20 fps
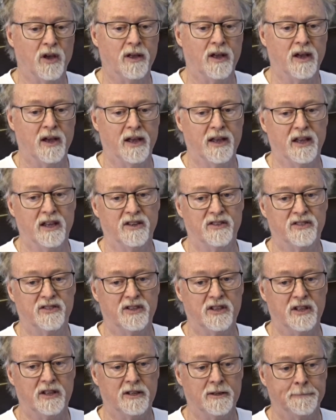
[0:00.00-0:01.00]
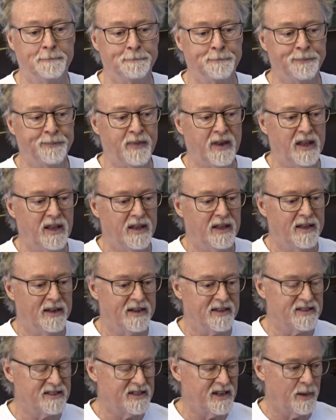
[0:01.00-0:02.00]
IAC. And
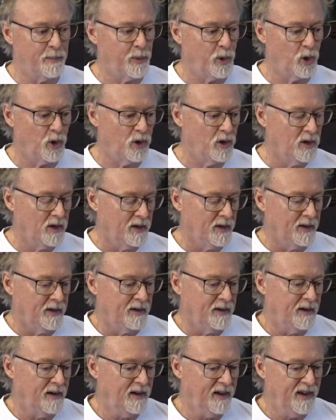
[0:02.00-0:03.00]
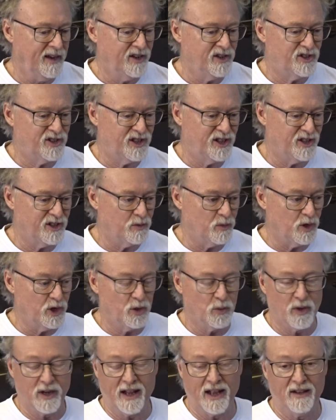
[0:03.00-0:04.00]
a stepper IAC is what you
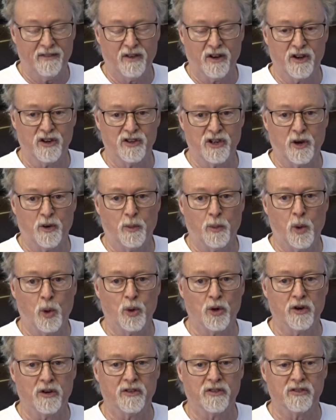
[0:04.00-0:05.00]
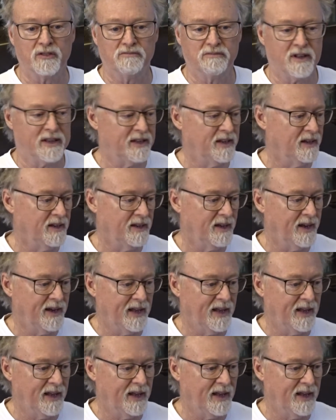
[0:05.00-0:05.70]
would have on a General Motors, like an